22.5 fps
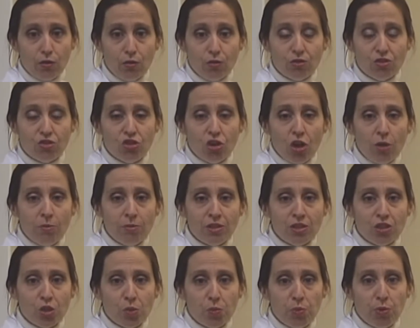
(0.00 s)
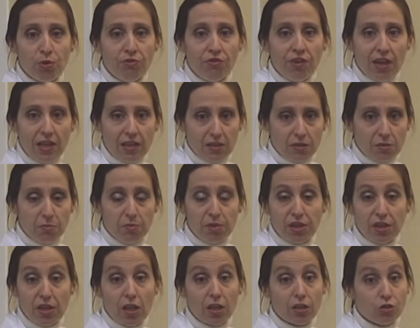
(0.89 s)
whose job is to prevent
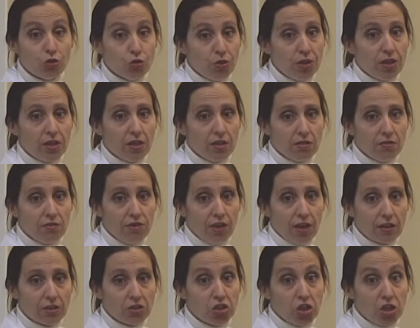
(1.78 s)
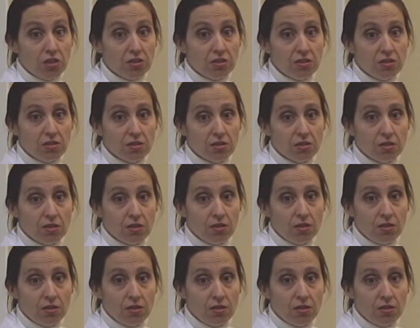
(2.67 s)
but not treat infections.